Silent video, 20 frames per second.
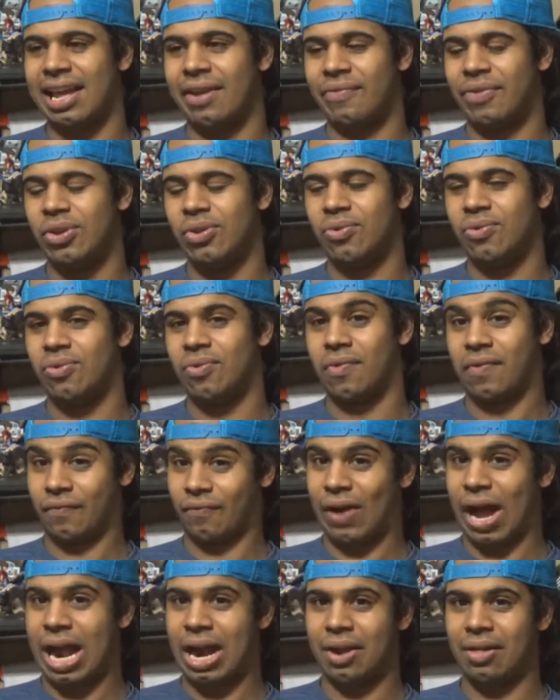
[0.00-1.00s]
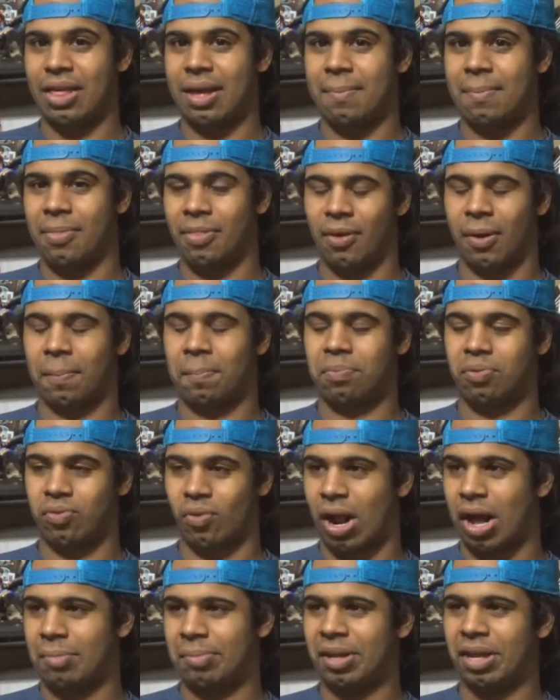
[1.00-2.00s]
If you fire them, they're
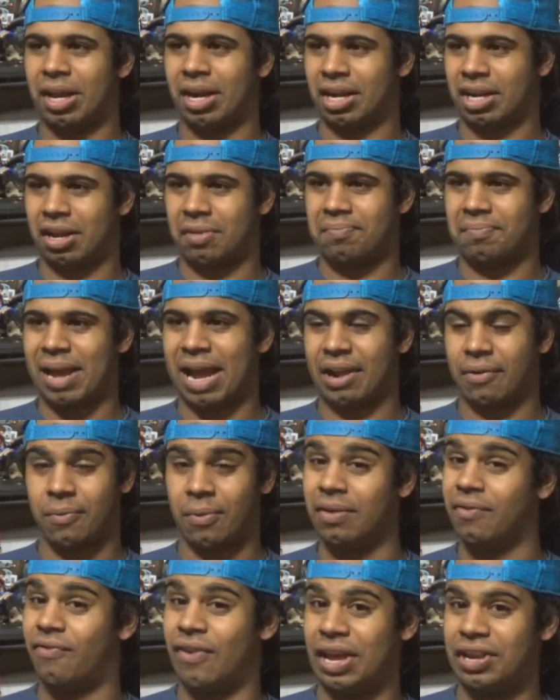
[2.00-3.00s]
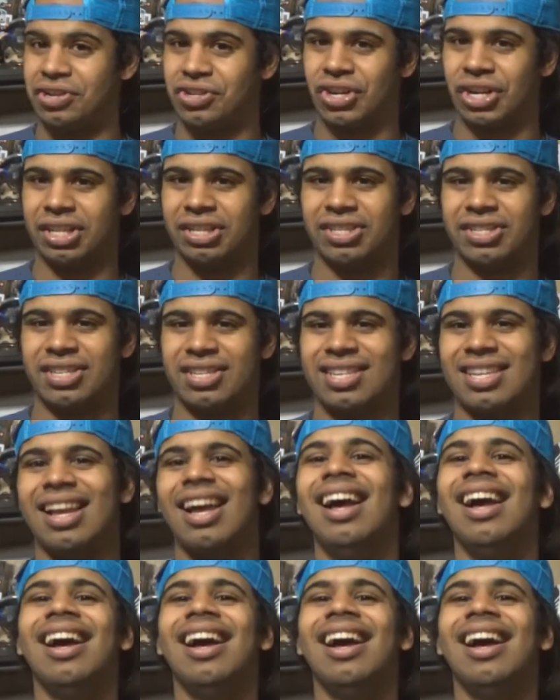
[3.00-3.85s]
probably gonna come back with vengeance.